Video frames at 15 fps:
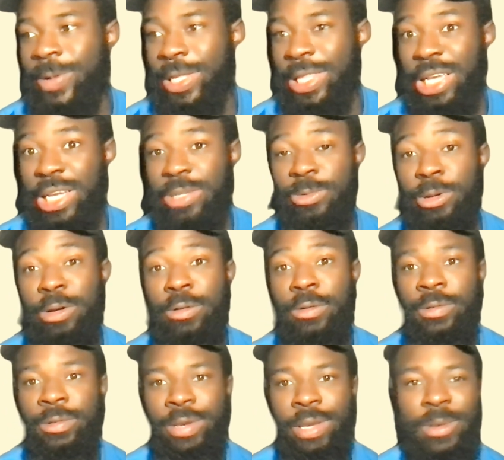next move,
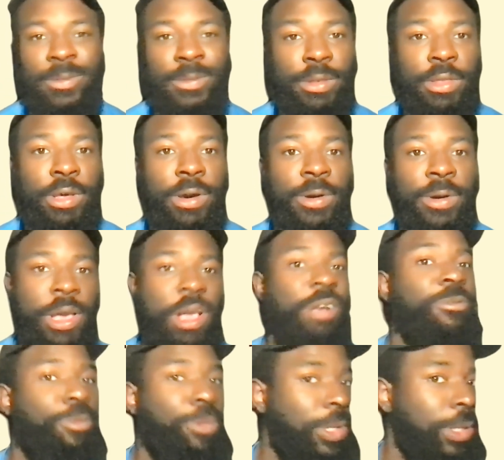even though
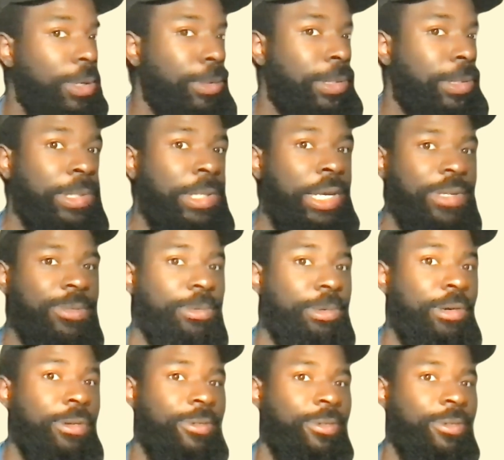everyone knows your next move.